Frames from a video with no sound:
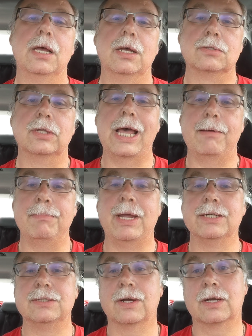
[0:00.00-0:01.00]
So that
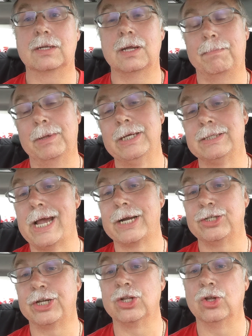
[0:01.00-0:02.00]
means the police
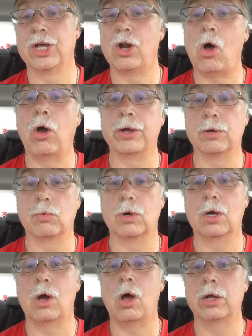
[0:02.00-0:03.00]
actually can look at all your work,
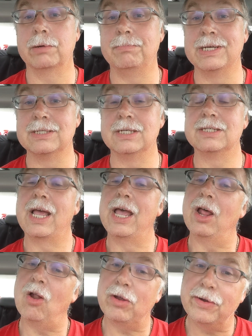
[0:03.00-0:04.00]
all your business,
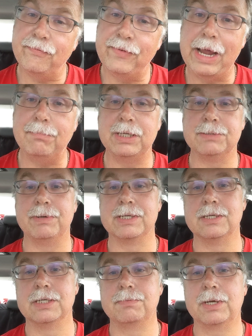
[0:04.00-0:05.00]
all your family's
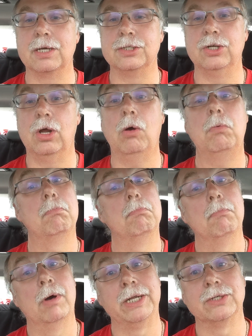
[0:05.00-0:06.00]
business, because,
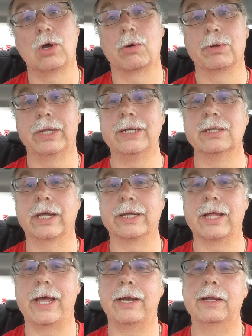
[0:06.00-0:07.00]
money's all related like
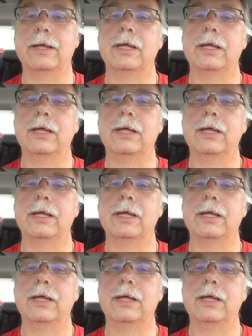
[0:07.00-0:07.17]
that.